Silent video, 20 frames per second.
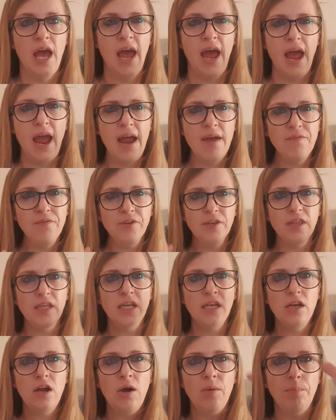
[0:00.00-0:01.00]
everything
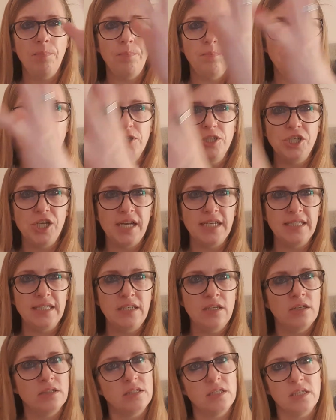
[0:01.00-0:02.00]
got projected
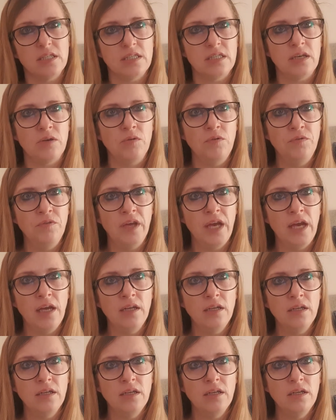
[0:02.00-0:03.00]
onto Sylvia.
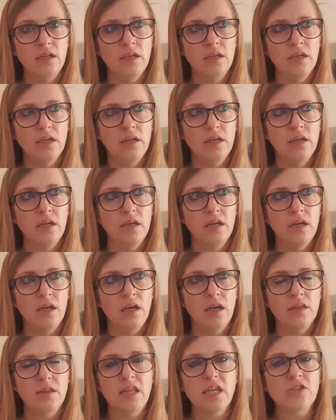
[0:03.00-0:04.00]

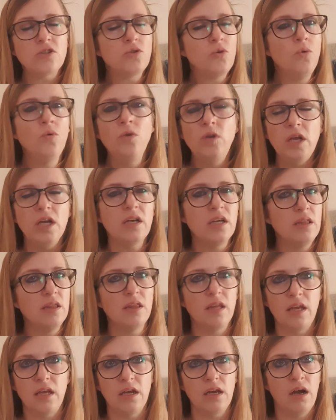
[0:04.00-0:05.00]
That's all I can
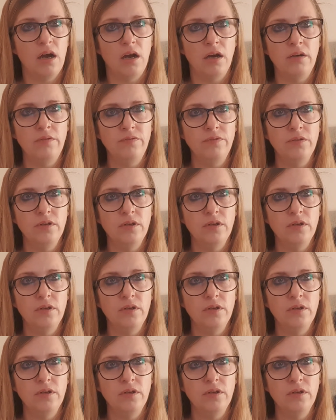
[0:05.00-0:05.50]
think of.